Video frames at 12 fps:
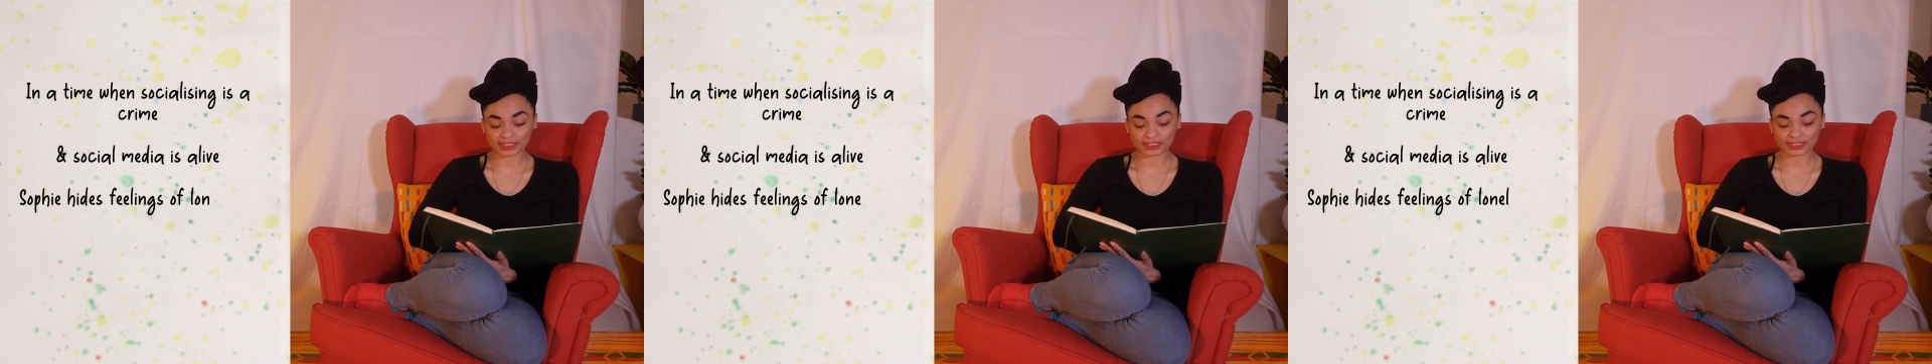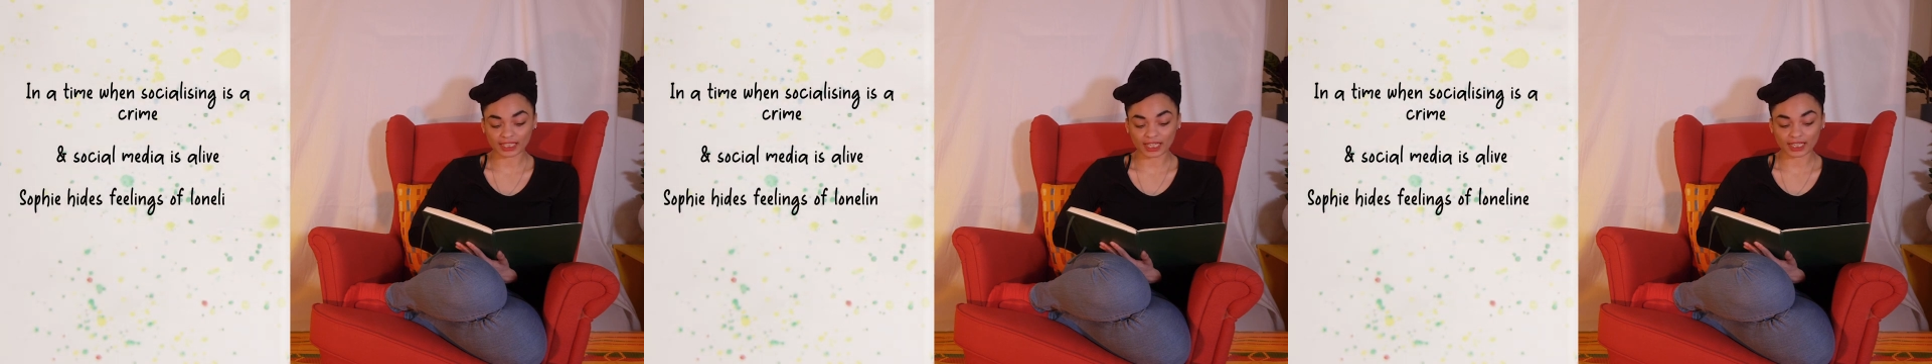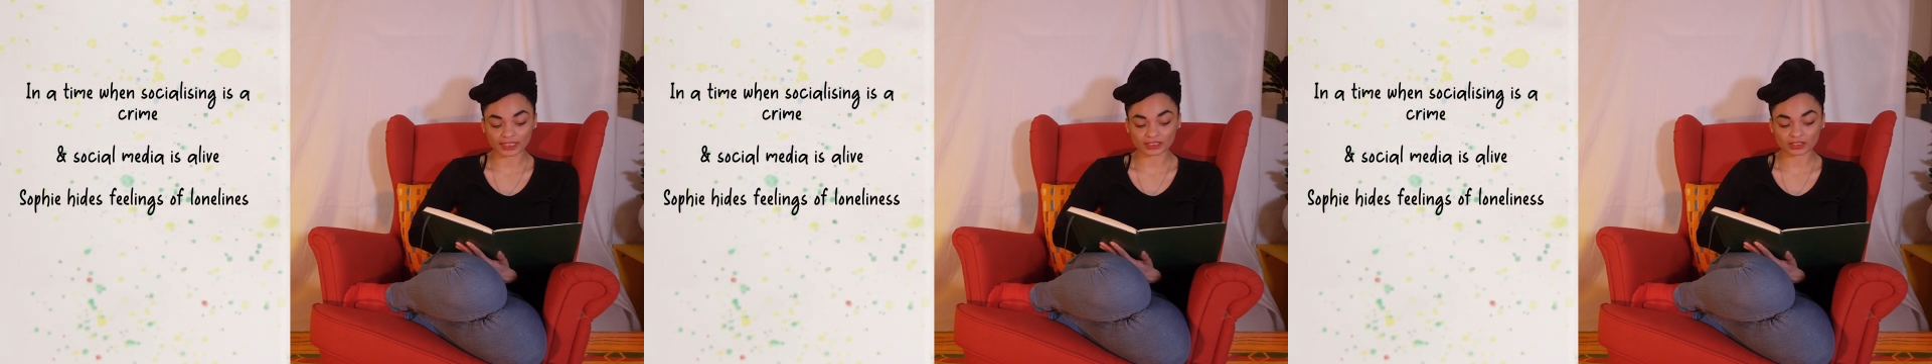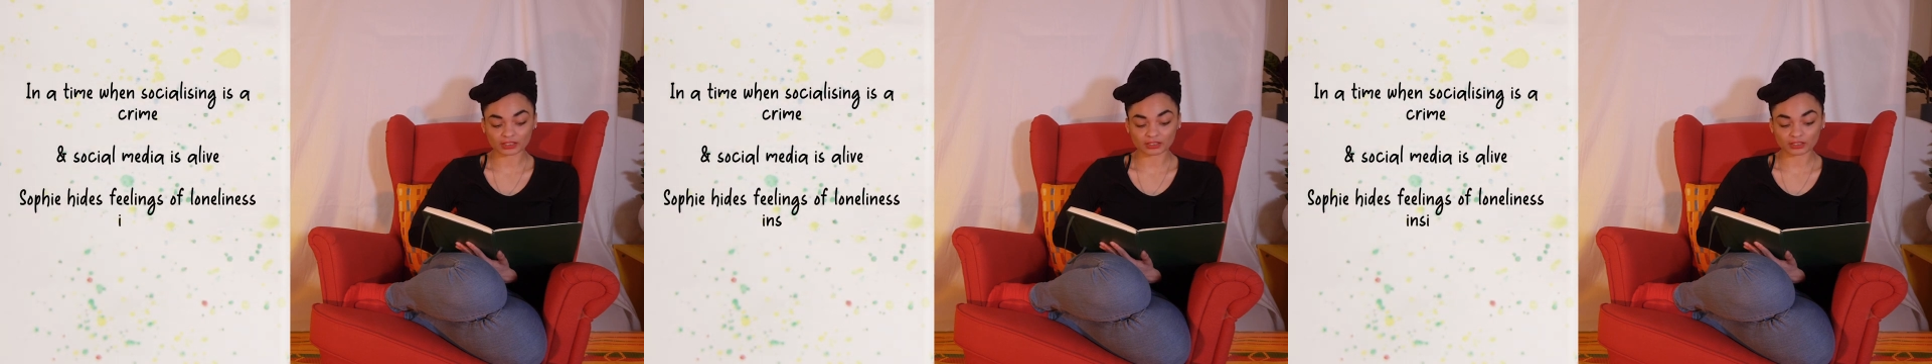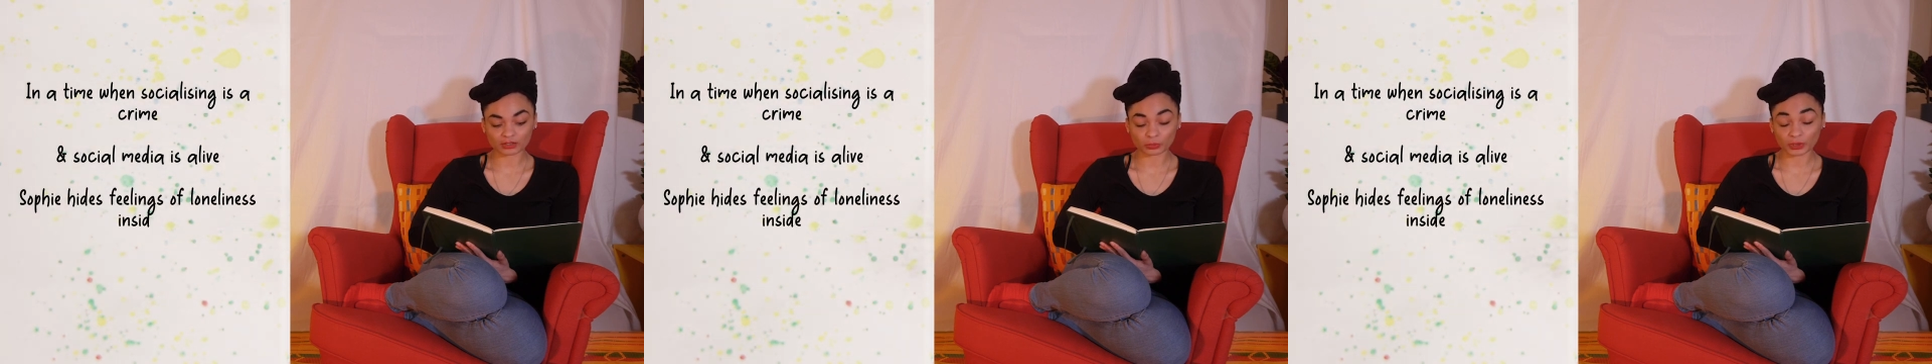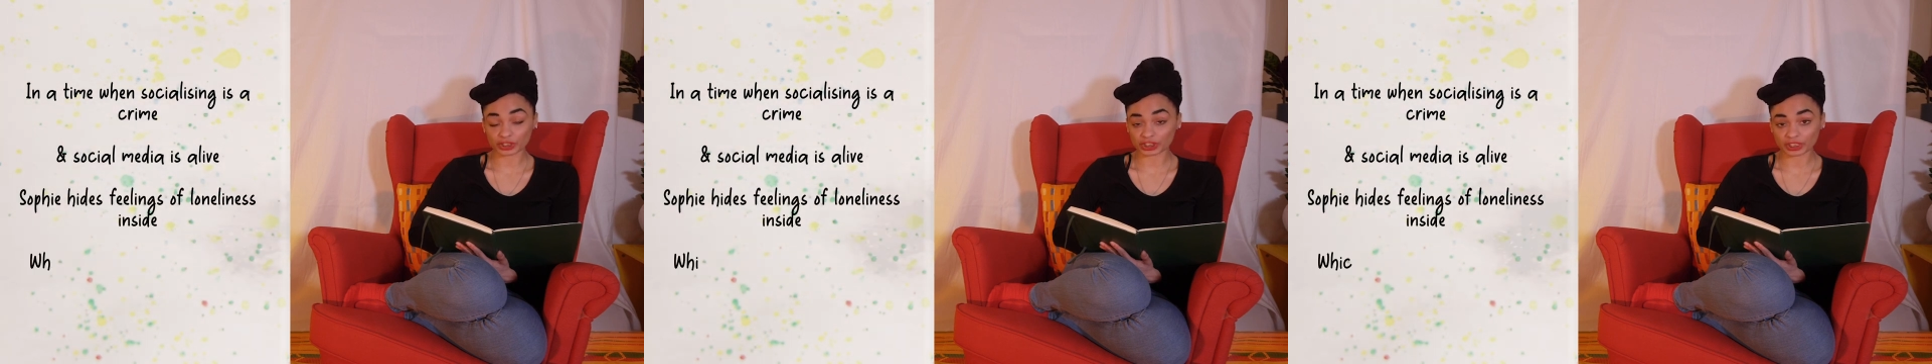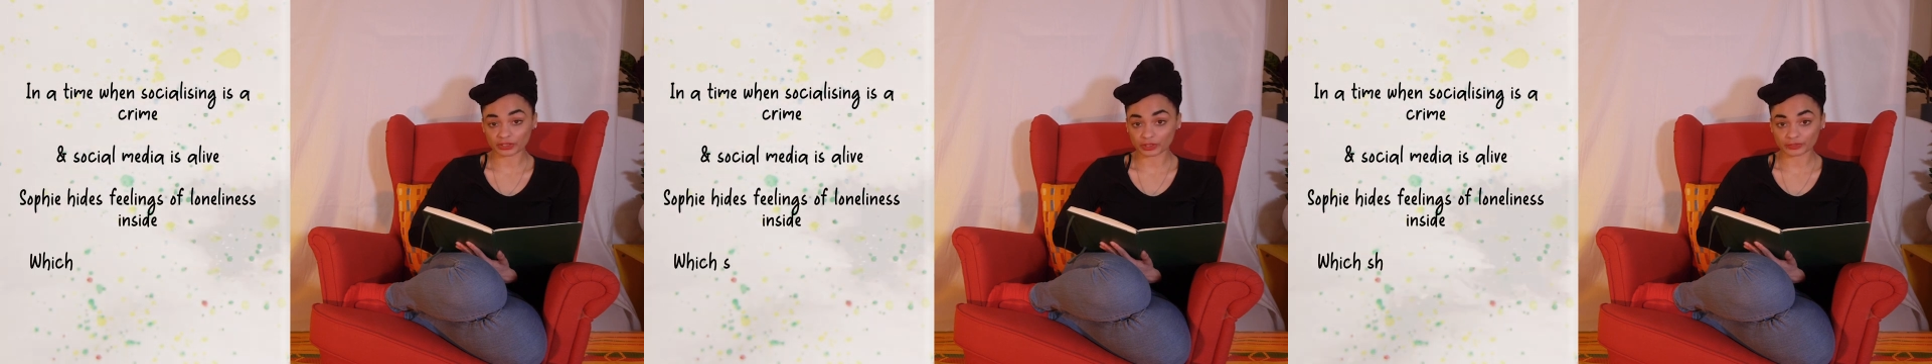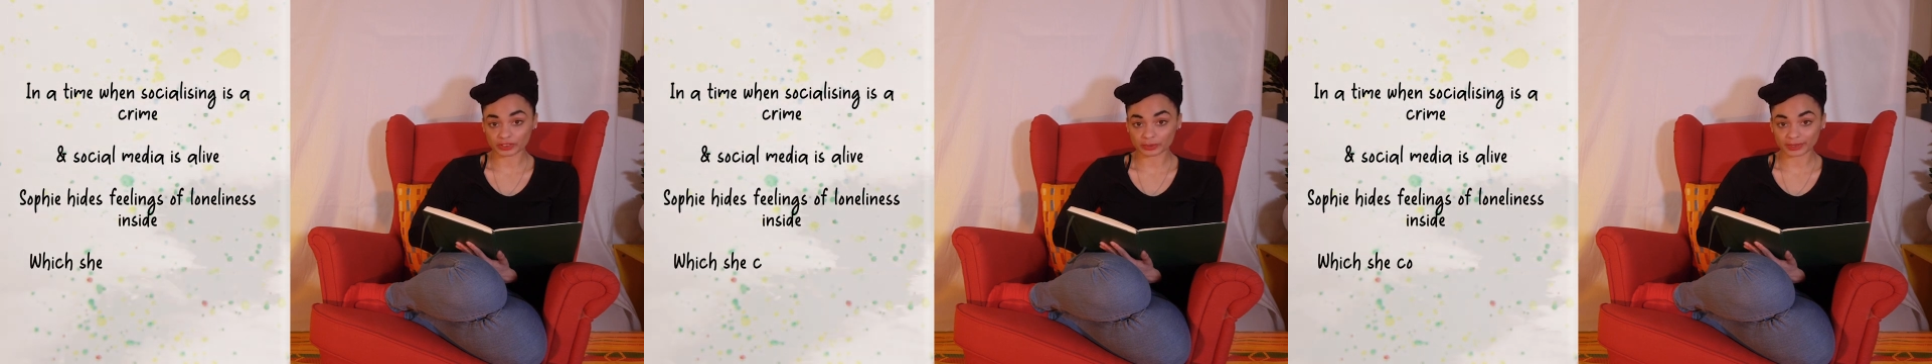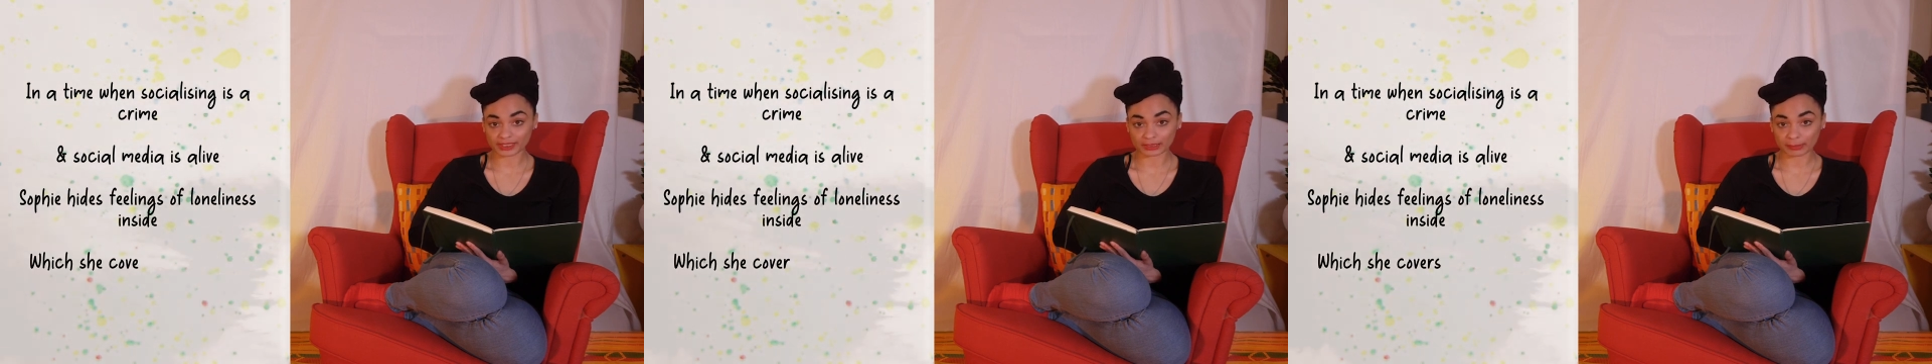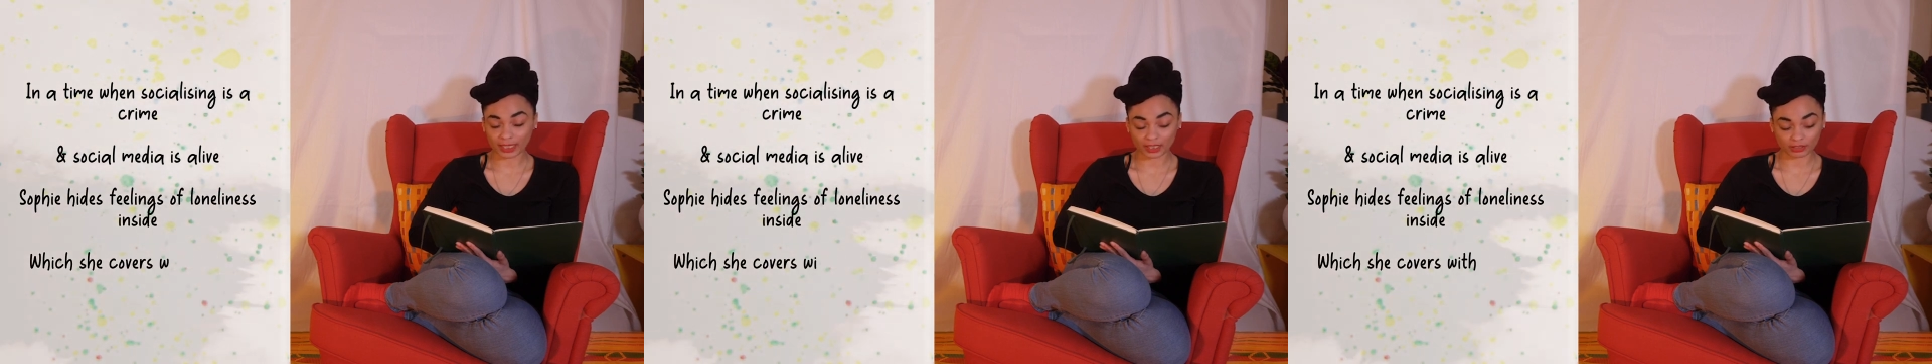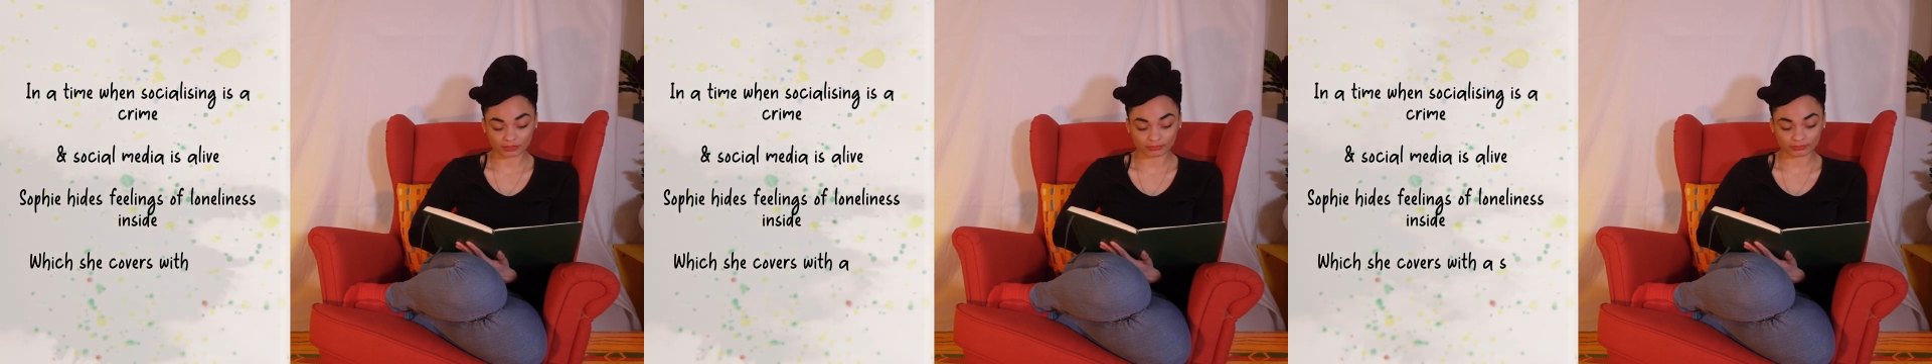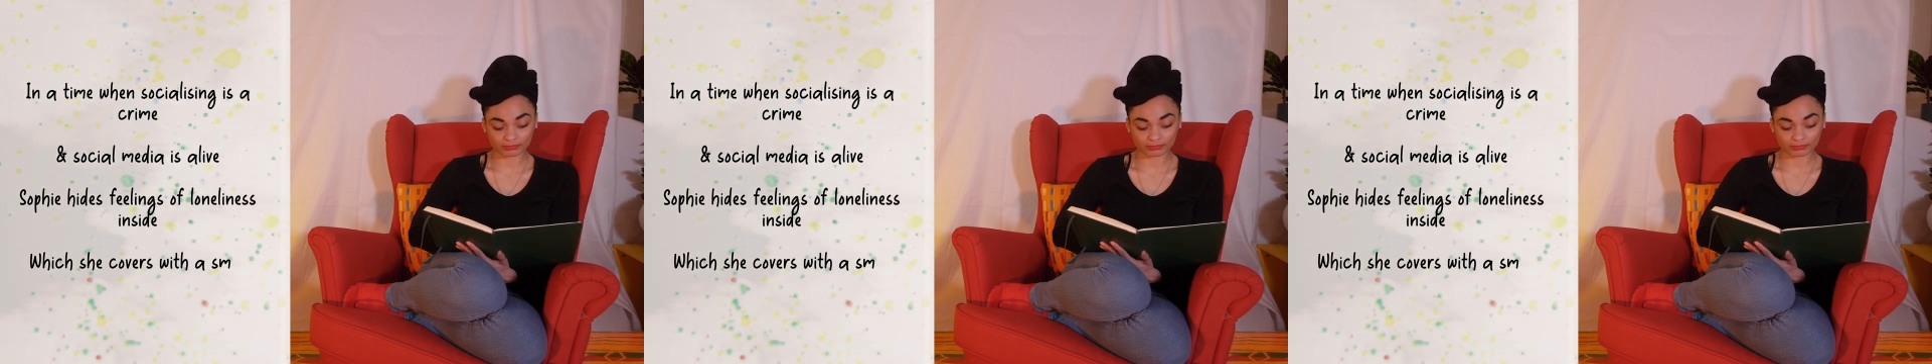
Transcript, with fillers: inside, which she covers with a smile.